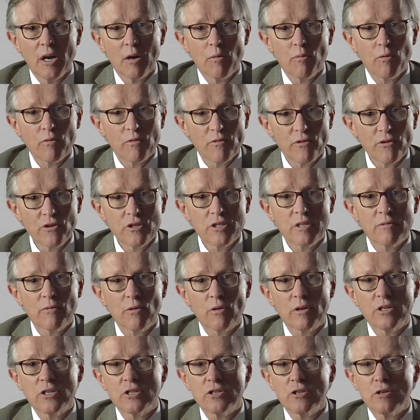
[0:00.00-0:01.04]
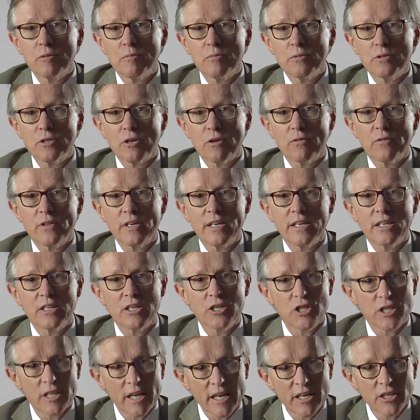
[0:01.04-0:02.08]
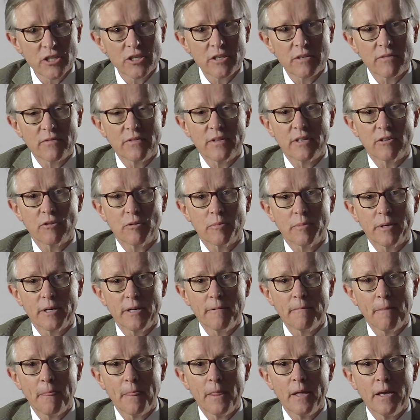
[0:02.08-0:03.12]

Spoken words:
Well, first of all, in terms of the initiation of therapy,